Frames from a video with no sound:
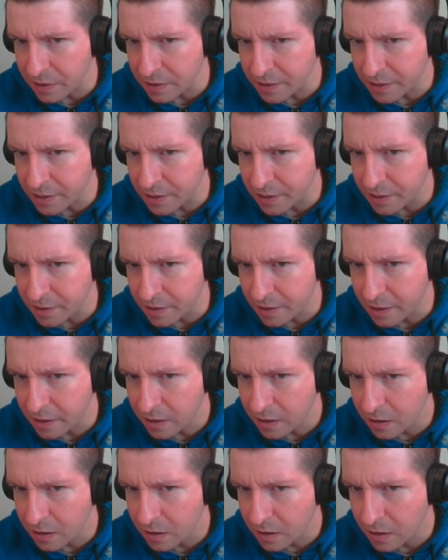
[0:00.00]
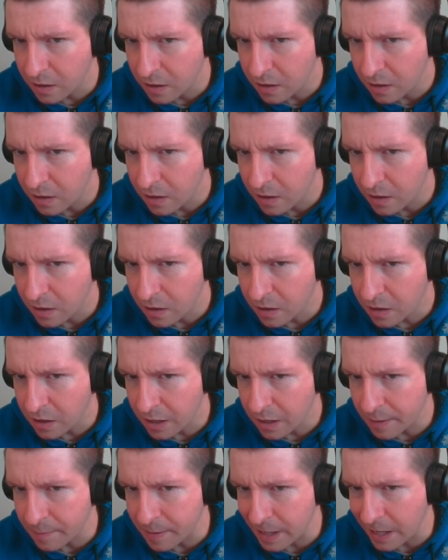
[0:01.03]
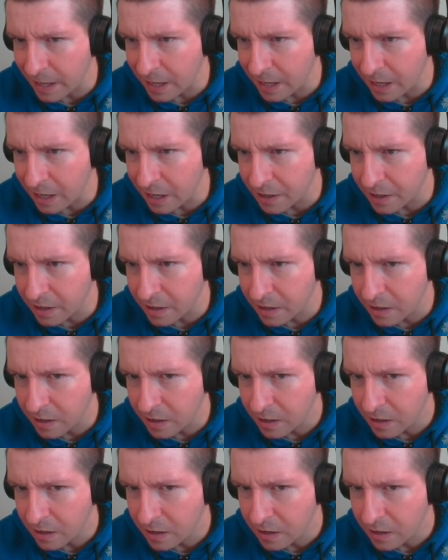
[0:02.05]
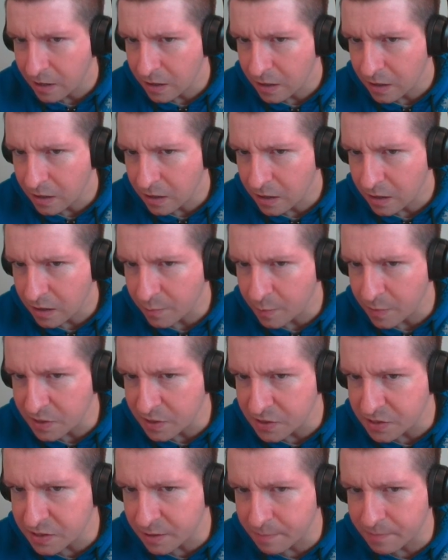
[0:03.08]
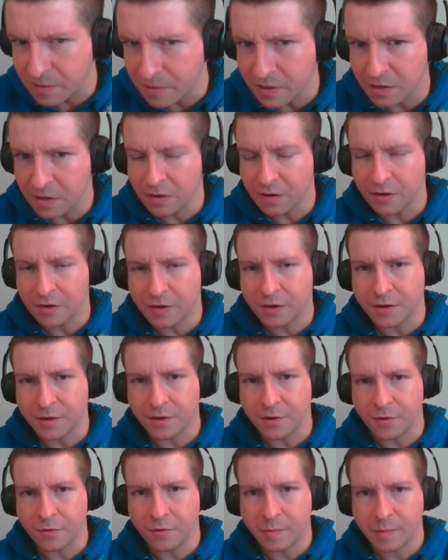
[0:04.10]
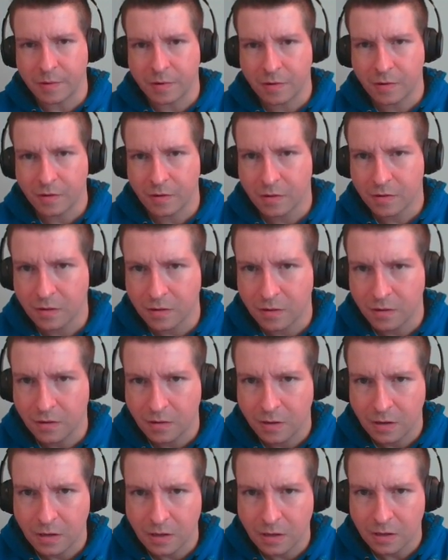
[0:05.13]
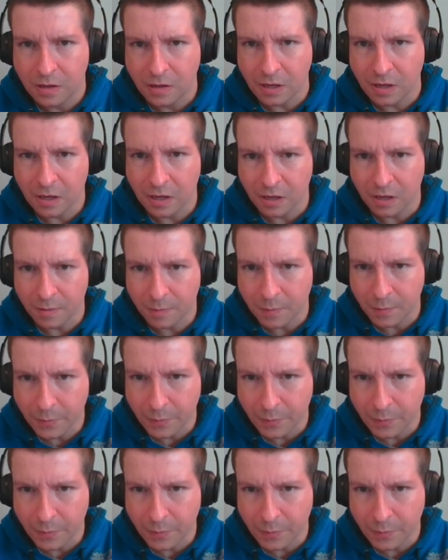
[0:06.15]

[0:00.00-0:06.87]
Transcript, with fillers: plan. Come on. Give me something good. Nope. Dang it.